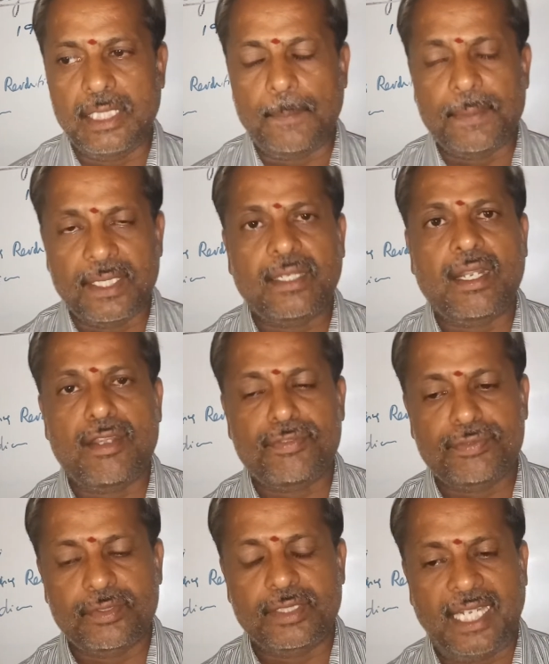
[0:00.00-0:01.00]
the period
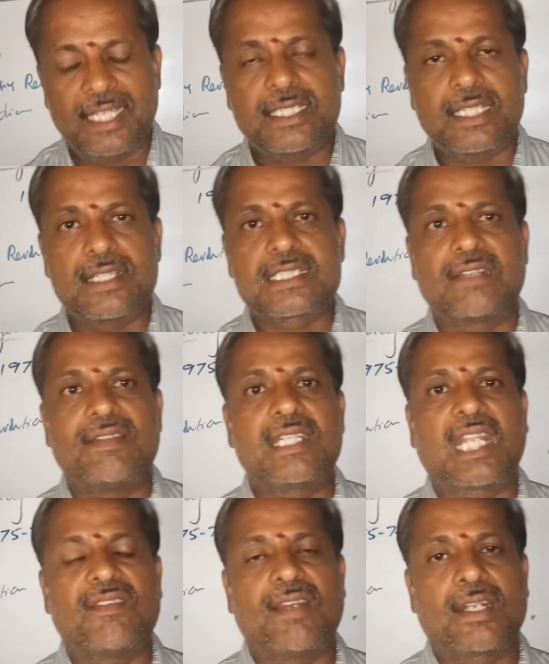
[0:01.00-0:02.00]
of
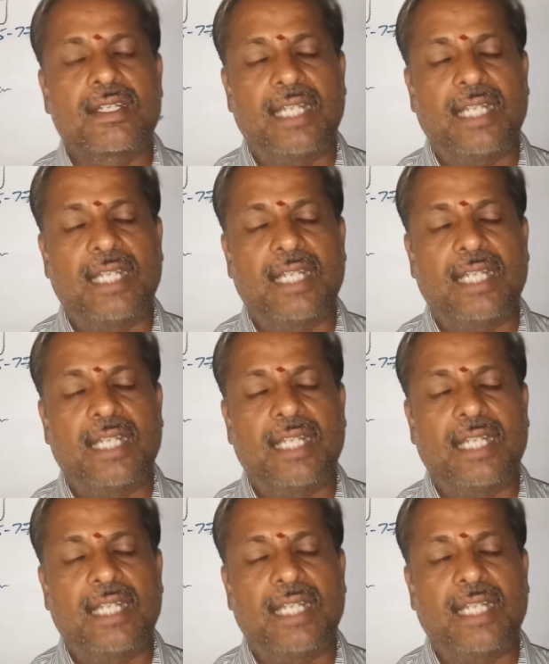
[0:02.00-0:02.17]
1971,